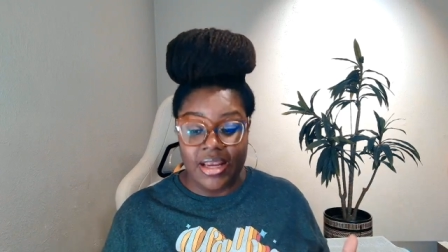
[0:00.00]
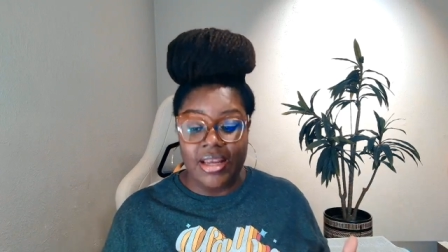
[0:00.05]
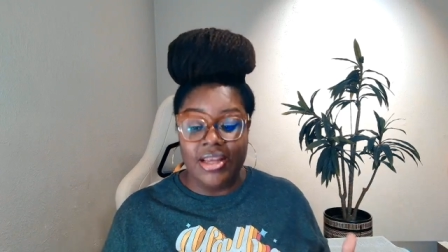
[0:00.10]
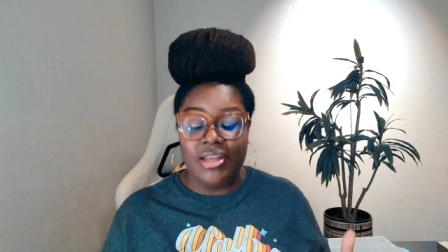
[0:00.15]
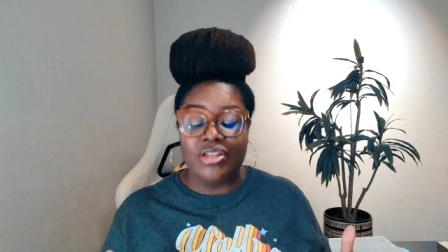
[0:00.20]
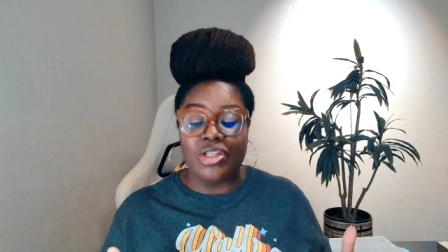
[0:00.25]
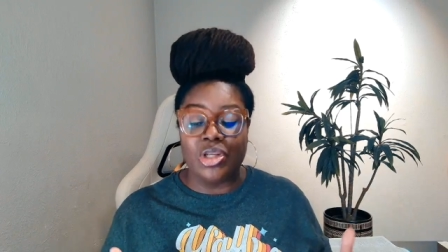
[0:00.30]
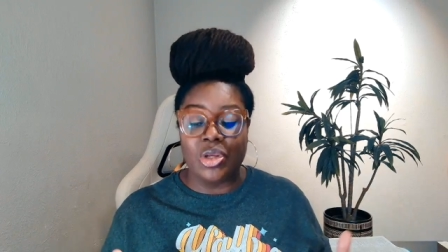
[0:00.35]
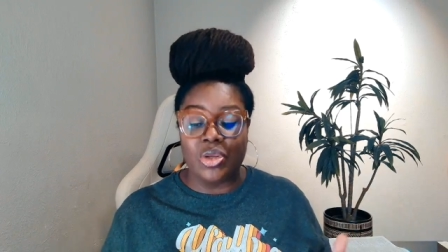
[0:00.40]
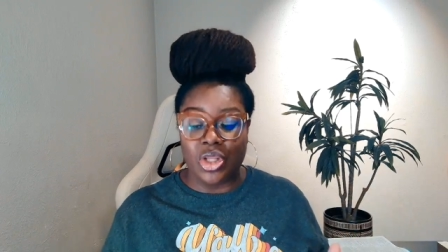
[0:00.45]

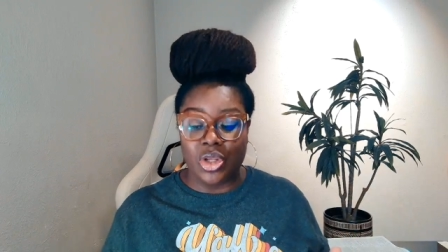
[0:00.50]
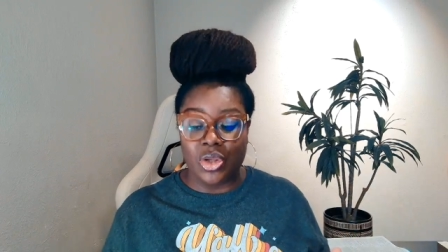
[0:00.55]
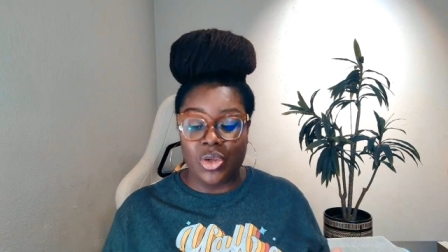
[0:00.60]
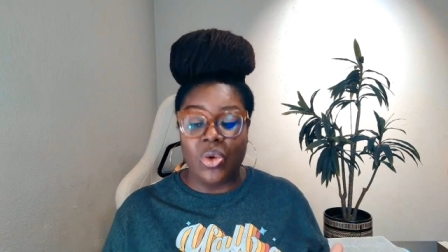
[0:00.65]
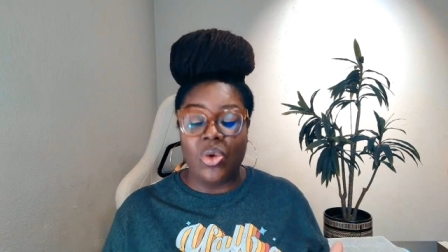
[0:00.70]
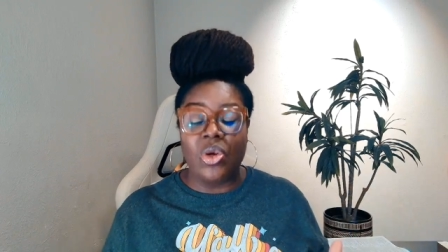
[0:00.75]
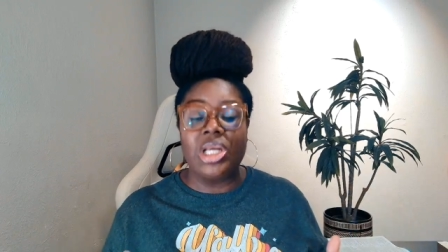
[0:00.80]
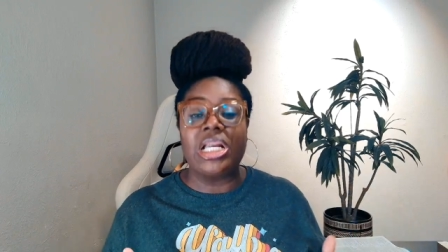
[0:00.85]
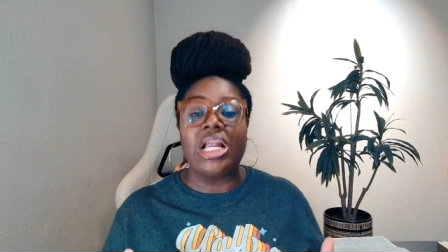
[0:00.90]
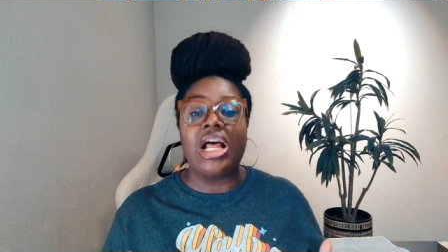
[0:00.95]
so the
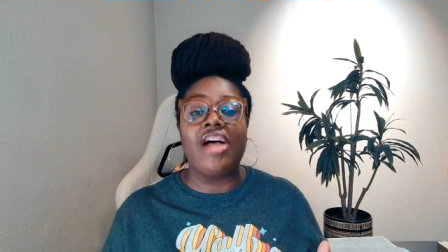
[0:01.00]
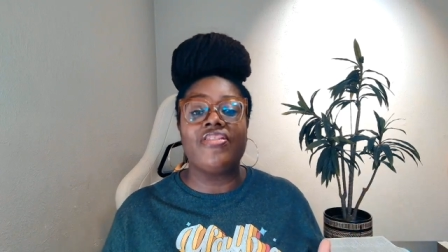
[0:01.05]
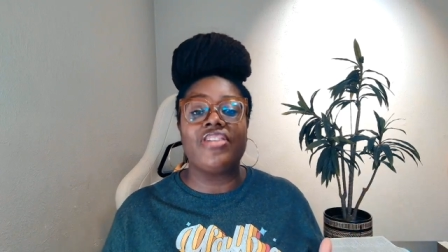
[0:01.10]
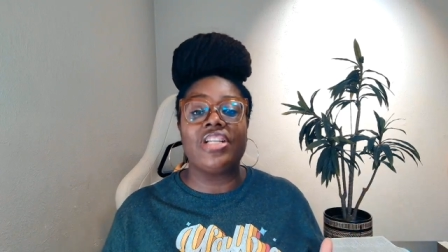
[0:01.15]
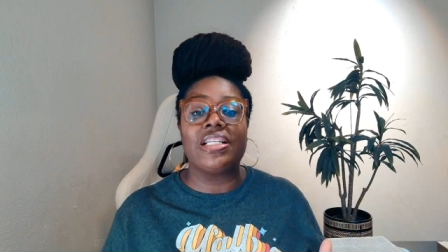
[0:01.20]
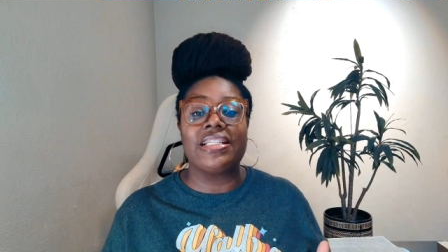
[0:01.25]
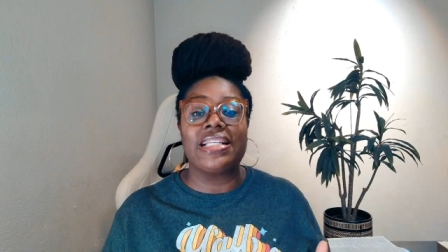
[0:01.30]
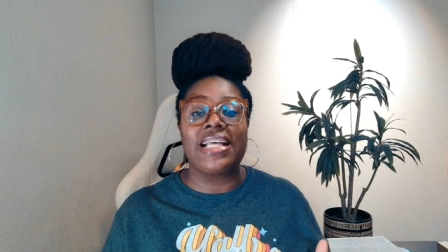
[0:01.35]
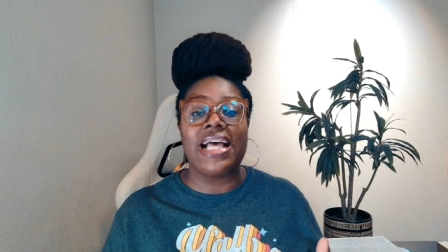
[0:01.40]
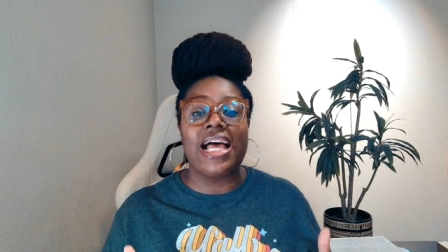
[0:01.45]
lord
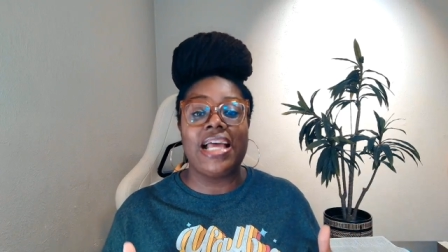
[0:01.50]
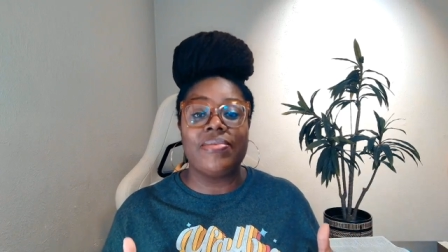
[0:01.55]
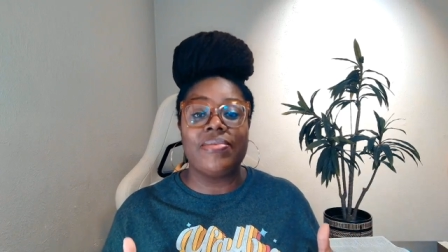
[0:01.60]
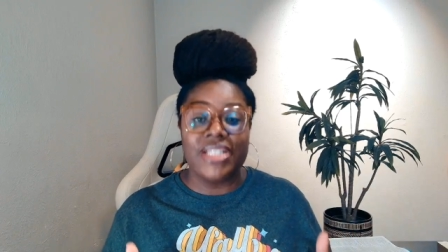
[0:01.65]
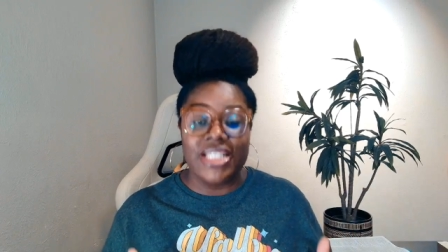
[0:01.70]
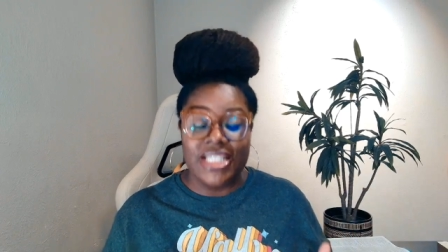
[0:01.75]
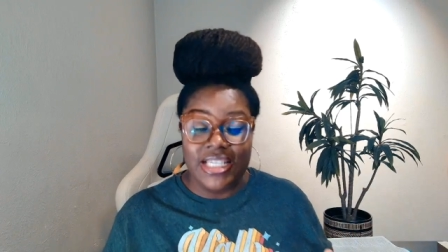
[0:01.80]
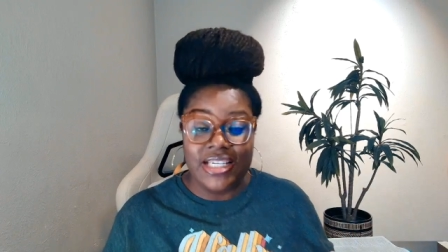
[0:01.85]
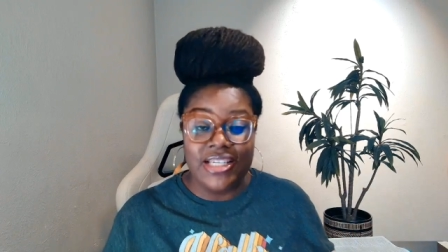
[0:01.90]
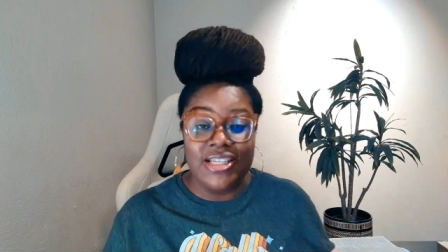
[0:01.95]
oftentimes
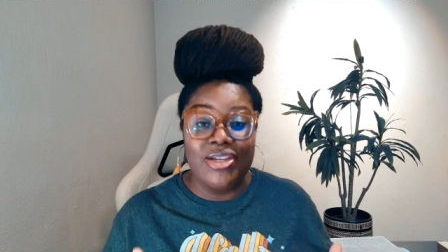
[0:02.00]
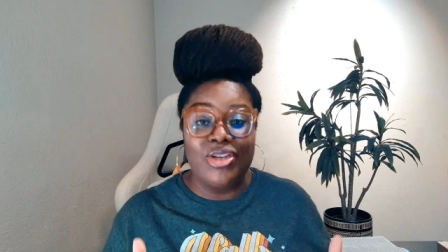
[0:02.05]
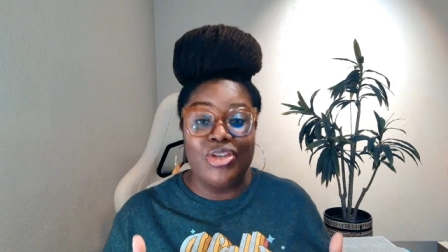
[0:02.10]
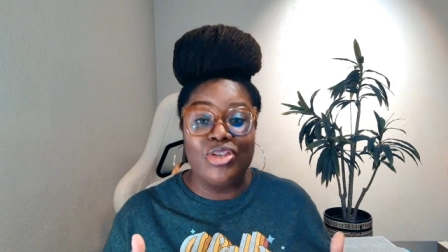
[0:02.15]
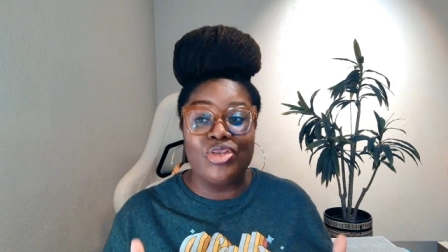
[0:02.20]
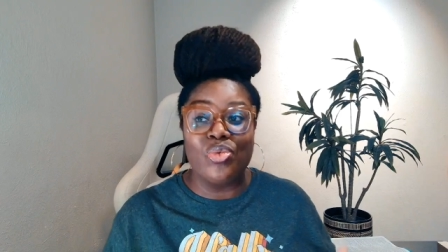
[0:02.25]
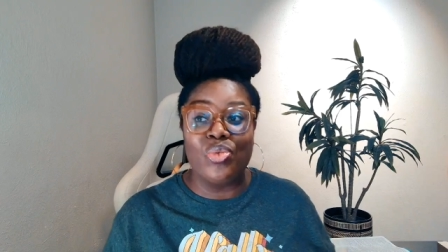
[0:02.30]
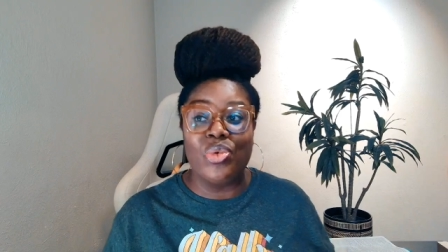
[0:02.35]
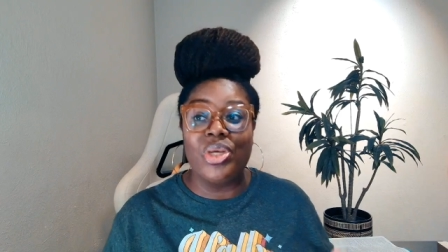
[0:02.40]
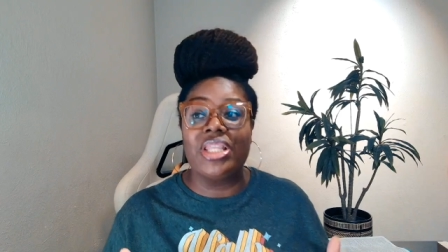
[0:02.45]

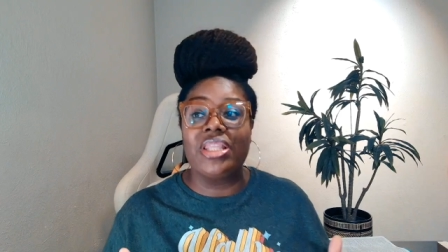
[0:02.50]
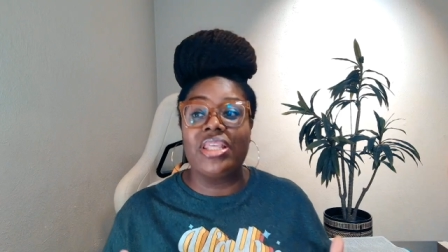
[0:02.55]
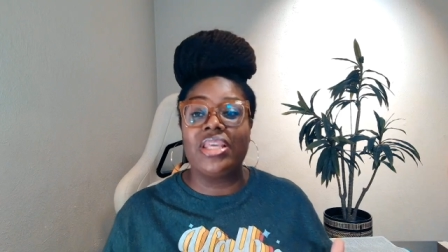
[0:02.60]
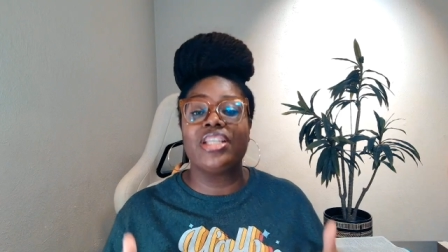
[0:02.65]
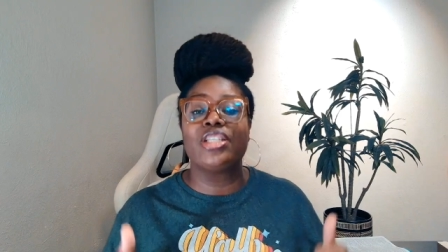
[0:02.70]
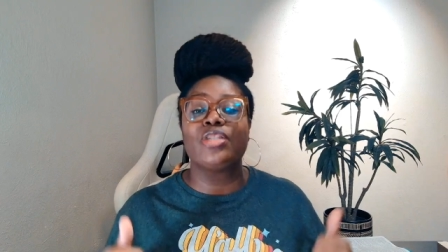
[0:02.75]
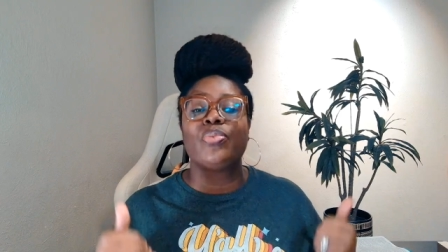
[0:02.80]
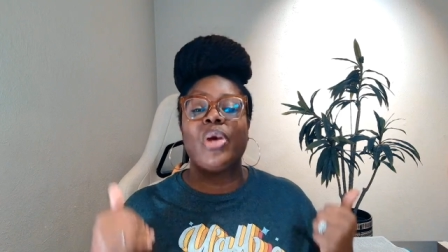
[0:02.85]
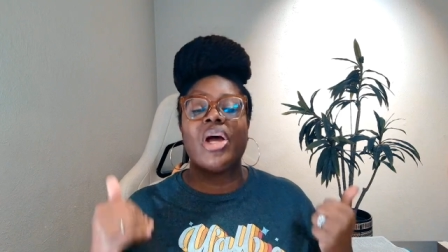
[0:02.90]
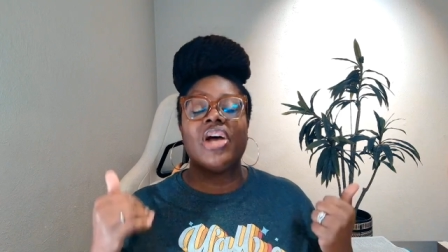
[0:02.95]
deals with
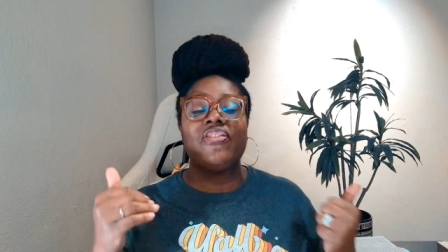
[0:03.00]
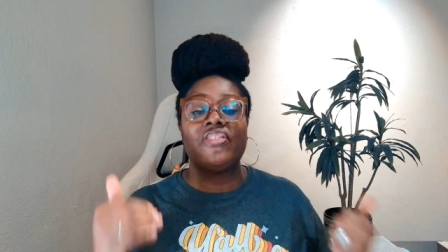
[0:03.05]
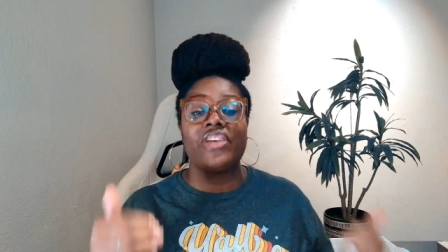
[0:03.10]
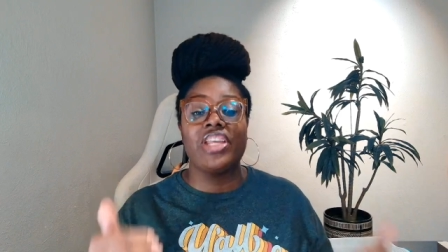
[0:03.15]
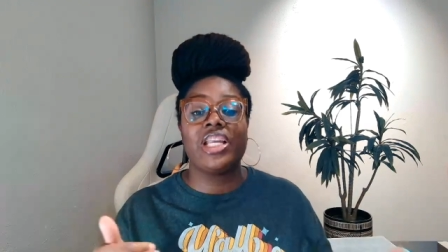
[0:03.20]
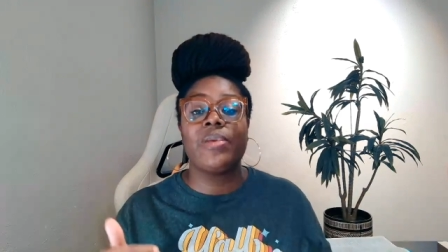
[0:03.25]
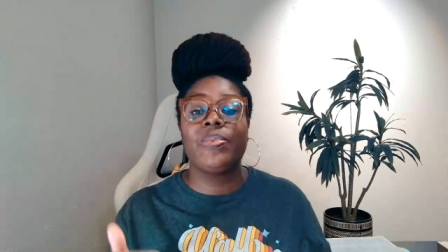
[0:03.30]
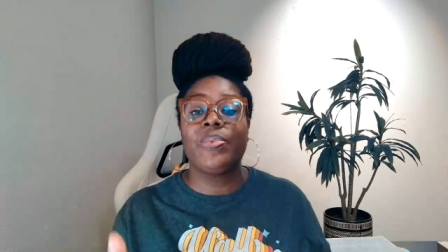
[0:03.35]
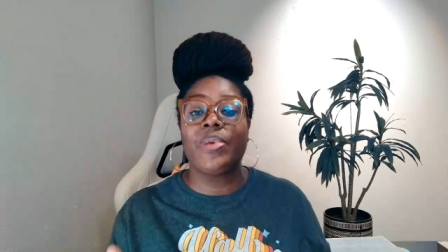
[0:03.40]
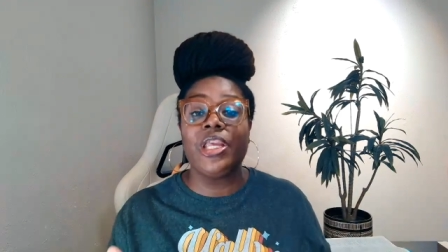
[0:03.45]
his
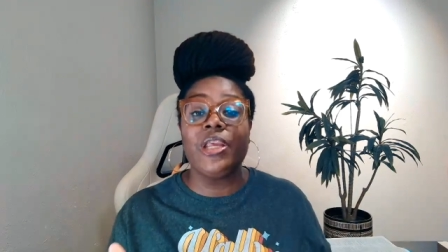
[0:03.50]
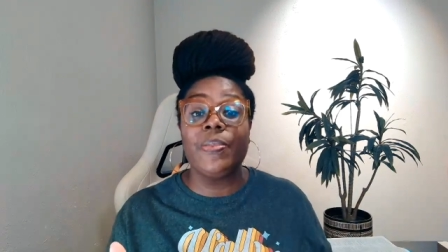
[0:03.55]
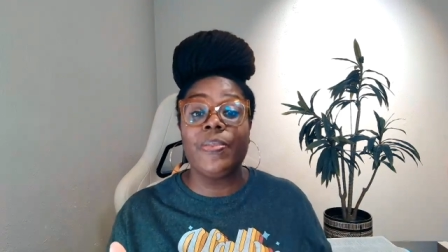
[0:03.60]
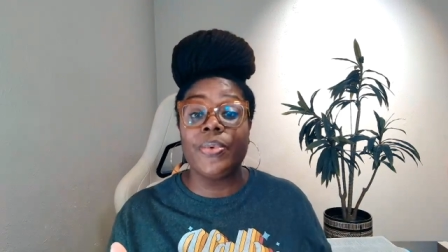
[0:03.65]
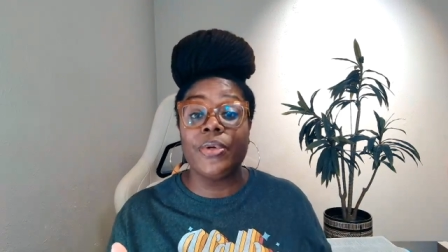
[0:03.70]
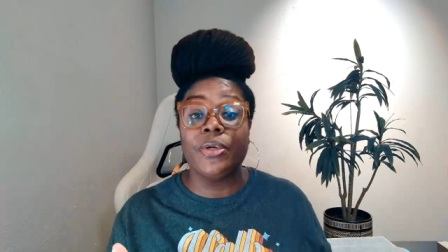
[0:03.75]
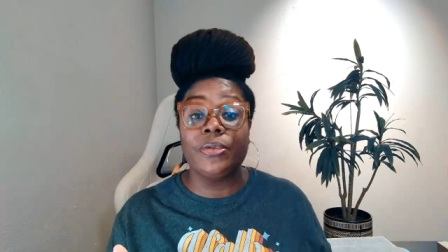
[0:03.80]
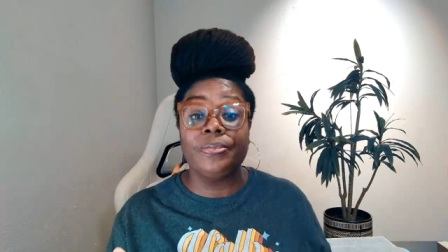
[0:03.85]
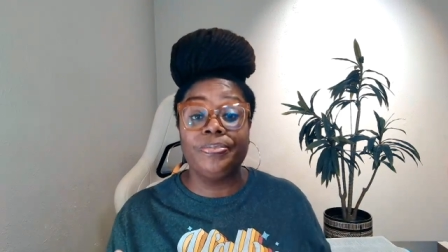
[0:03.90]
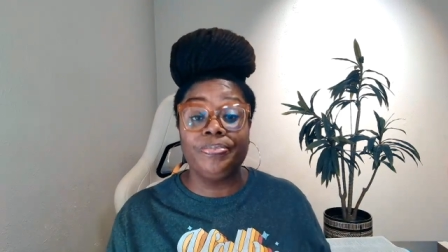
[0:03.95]
prophetic
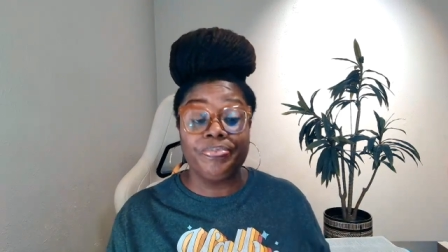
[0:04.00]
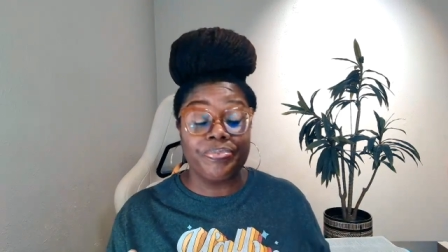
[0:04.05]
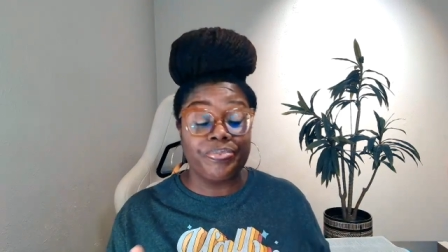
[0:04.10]
people